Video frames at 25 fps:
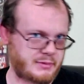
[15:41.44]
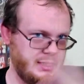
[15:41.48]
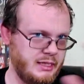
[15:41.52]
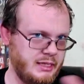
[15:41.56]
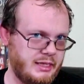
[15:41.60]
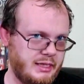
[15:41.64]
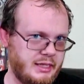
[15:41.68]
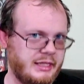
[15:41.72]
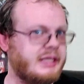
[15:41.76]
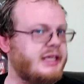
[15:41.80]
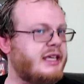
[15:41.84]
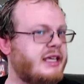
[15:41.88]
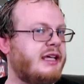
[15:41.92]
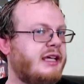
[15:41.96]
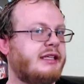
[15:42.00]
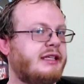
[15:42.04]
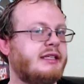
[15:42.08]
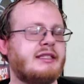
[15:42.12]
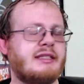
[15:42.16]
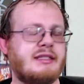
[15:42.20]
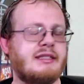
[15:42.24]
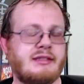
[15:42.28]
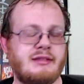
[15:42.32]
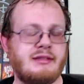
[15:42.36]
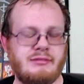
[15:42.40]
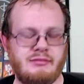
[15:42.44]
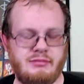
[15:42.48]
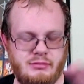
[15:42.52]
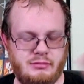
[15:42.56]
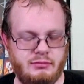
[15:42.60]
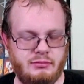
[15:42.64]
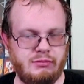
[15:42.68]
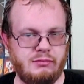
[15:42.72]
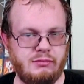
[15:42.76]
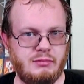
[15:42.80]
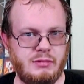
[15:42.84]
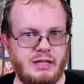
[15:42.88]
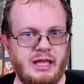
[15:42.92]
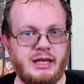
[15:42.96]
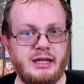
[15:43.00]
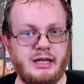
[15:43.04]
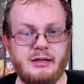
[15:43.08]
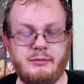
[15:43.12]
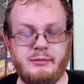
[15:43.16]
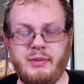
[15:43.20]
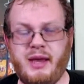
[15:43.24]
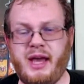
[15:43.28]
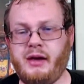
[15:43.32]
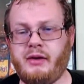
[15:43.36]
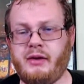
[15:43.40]
the kids gaining
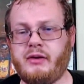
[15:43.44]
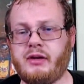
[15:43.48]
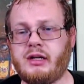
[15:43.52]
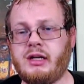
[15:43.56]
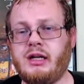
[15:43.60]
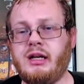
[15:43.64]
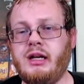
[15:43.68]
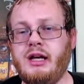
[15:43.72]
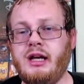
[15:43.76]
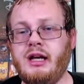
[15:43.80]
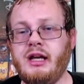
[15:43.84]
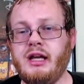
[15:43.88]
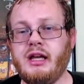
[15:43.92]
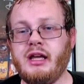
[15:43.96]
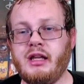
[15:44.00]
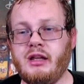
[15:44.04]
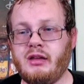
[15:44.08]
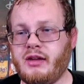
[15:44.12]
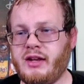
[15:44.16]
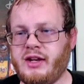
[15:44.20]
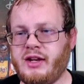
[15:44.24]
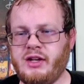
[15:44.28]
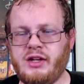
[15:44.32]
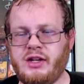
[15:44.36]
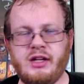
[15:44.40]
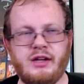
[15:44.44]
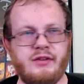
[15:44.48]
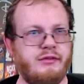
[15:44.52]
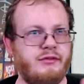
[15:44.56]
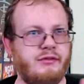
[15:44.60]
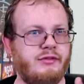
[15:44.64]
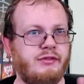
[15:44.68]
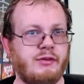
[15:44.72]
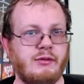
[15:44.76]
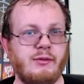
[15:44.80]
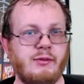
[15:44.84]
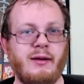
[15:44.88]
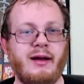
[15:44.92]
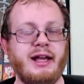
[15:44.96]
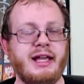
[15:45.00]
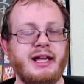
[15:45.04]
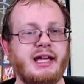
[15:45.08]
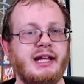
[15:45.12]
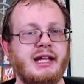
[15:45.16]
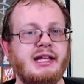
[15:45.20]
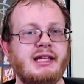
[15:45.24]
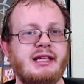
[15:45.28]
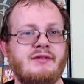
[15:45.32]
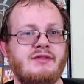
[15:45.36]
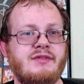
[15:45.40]
power, you get enough
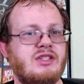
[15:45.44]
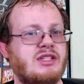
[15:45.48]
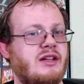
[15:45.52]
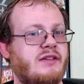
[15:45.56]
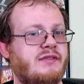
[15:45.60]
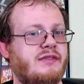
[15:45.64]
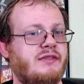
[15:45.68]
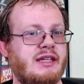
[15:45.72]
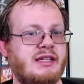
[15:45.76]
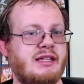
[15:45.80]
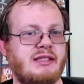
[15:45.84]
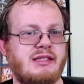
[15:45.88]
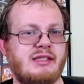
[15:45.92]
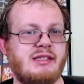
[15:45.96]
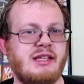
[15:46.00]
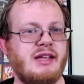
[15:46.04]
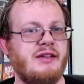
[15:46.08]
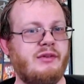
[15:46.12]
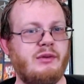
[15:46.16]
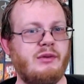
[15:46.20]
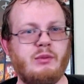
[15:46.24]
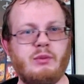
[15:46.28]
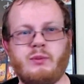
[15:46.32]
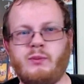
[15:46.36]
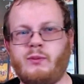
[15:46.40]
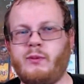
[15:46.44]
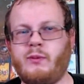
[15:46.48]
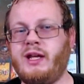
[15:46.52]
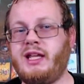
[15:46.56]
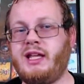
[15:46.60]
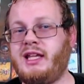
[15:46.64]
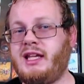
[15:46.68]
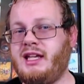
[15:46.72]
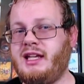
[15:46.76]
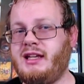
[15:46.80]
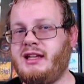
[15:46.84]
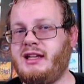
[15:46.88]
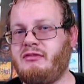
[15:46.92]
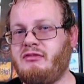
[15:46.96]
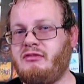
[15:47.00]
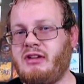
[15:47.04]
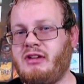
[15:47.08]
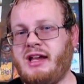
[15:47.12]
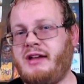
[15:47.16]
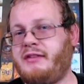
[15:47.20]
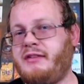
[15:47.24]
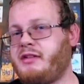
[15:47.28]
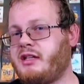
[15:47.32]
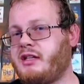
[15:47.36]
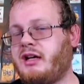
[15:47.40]
variety of stuff that it's never really what
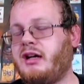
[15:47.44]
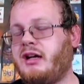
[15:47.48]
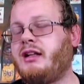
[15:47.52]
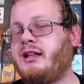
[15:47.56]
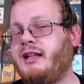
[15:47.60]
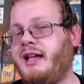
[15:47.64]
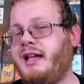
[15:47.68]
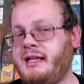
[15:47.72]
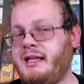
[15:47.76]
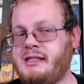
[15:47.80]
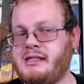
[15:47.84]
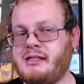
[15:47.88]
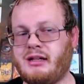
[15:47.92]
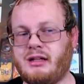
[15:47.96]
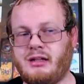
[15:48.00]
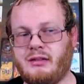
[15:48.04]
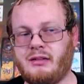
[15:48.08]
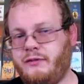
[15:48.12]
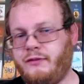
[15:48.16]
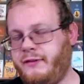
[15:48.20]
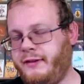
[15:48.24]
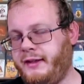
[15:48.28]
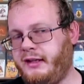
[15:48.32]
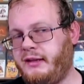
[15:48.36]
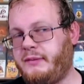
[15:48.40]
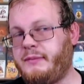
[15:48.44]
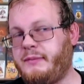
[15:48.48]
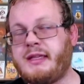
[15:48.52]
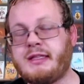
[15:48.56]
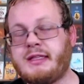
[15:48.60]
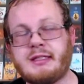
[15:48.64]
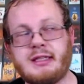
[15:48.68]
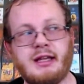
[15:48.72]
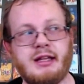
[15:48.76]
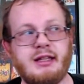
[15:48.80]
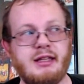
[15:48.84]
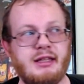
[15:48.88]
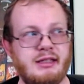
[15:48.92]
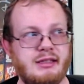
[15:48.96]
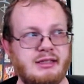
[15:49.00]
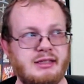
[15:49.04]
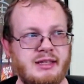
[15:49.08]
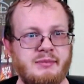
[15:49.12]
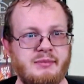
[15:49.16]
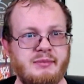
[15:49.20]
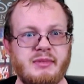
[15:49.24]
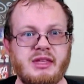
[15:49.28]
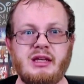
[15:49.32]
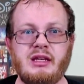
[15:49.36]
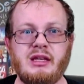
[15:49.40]
I would call a dull film. It's got
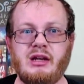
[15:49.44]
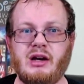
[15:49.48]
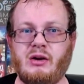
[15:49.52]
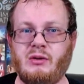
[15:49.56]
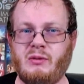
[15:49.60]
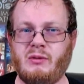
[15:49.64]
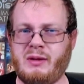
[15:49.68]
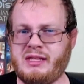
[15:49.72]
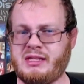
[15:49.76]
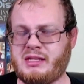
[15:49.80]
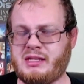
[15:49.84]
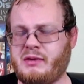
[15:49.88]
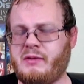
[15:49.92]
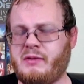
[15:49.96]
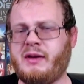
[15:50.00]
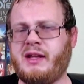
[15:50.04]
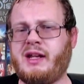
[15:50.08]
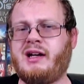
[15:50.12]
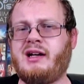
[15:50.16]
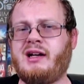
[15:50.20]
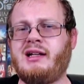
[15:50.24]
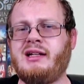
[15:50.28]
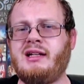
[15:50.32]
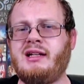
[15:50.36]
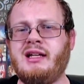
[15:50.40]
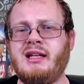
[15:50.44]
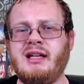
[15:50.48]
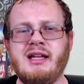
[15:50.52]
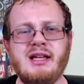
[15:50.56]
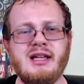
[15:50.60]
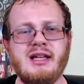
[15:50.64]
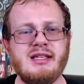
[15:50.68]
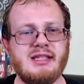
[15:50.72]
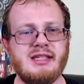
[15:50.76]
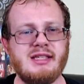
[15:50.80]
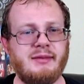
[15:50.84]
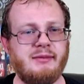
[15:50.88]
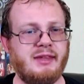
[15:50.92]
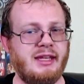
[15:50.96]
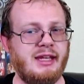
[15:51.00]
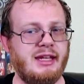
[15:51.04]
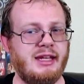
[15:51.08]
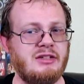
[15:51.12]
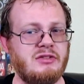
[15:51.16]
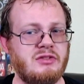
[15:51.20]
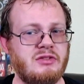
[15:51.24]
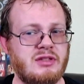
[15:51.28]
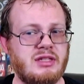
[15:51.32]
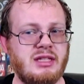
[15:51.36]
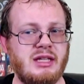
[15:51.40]
something always going on, something
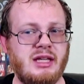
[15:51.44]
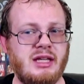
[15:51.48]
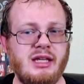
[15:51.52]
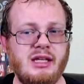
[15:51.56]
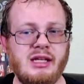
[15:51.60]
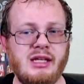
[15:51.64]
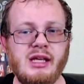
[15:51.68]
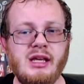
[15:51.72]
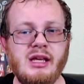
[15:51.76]
interesting.